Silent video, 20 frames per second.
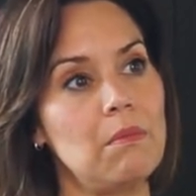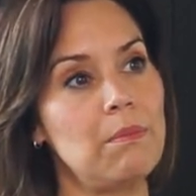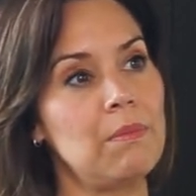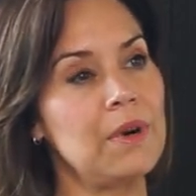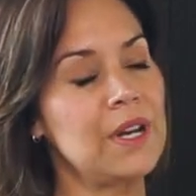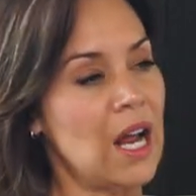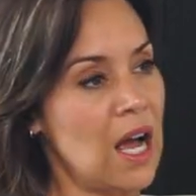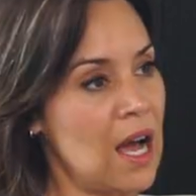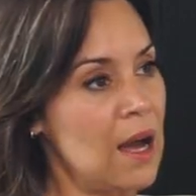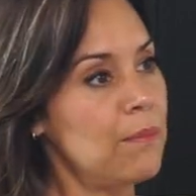
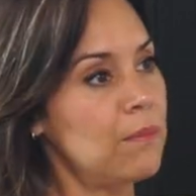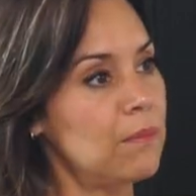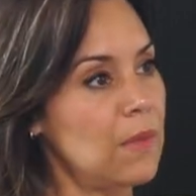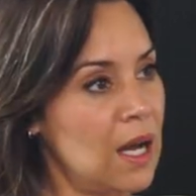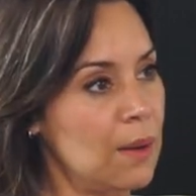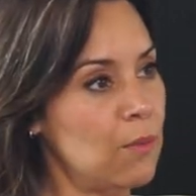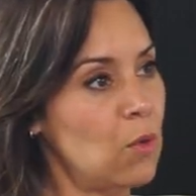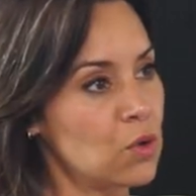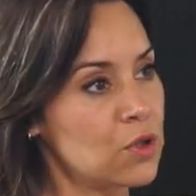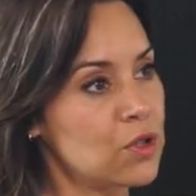but I'm,
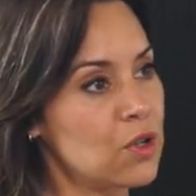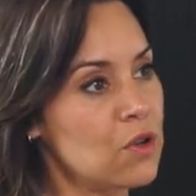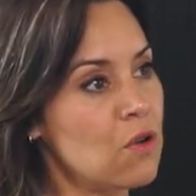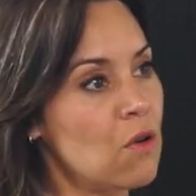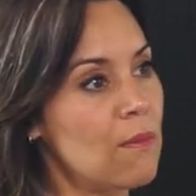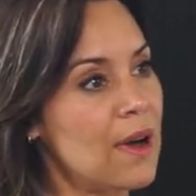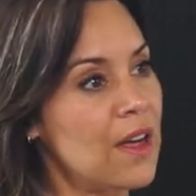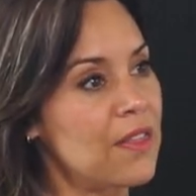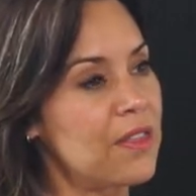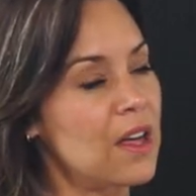I'm also
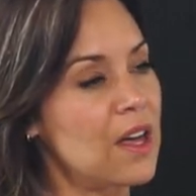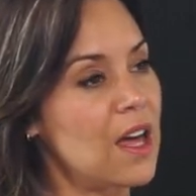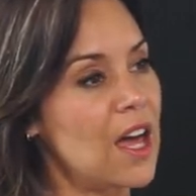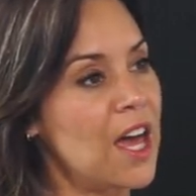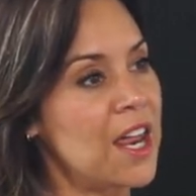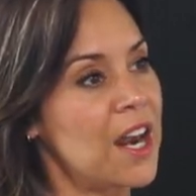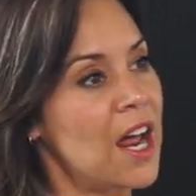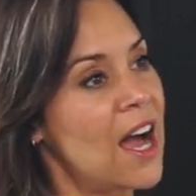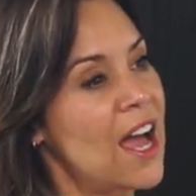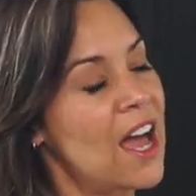your mother
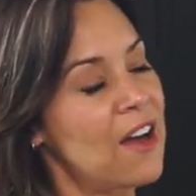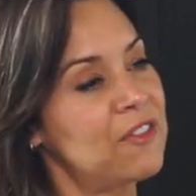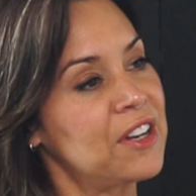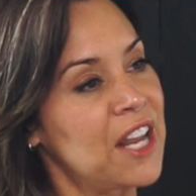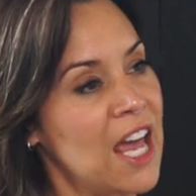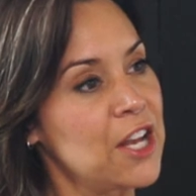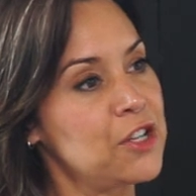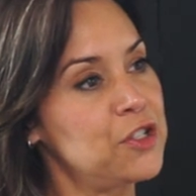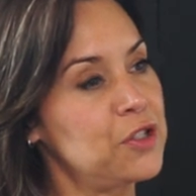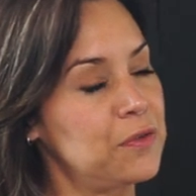and I haven't
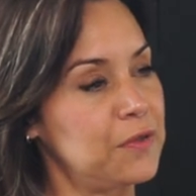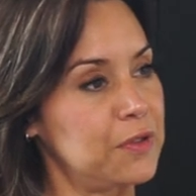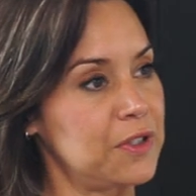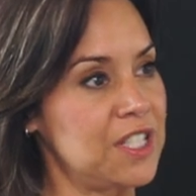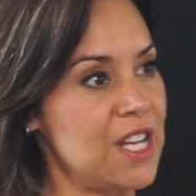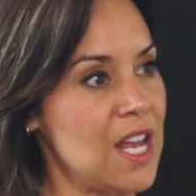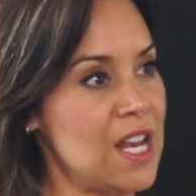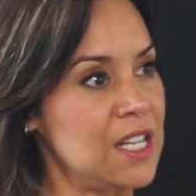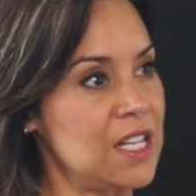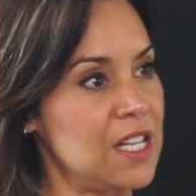had you for
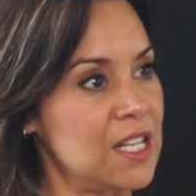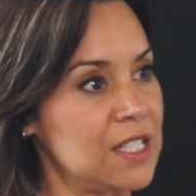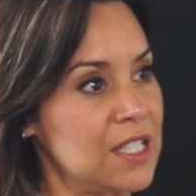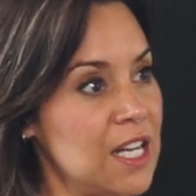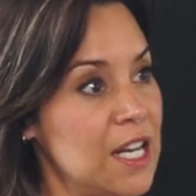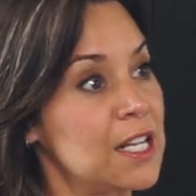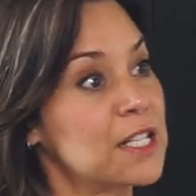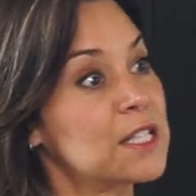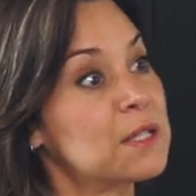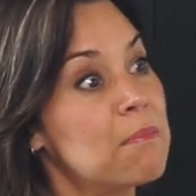10 years uh,
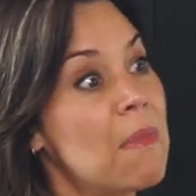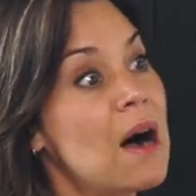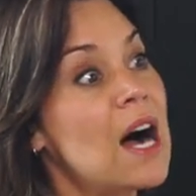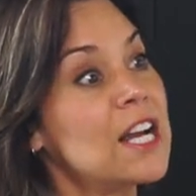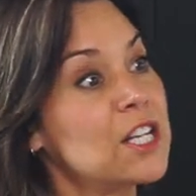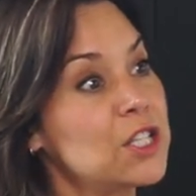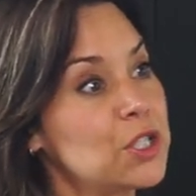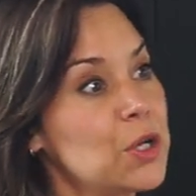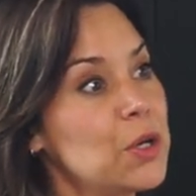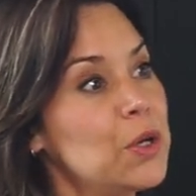and it's oh.
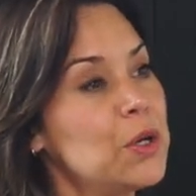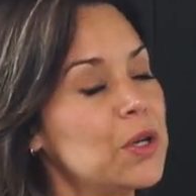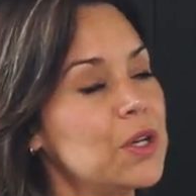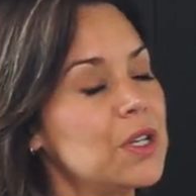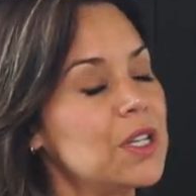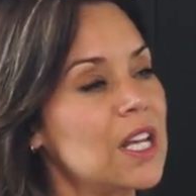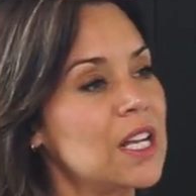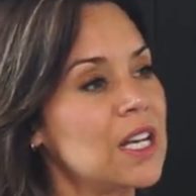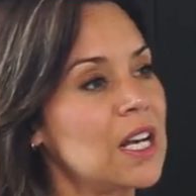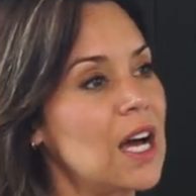my
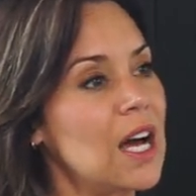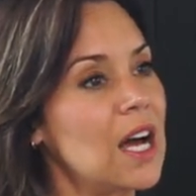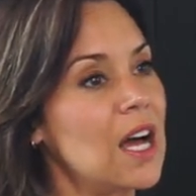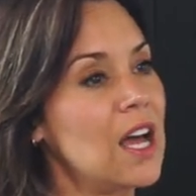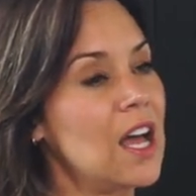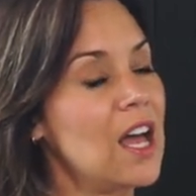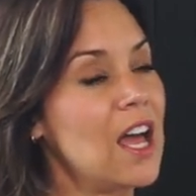turn. Uh, and oh.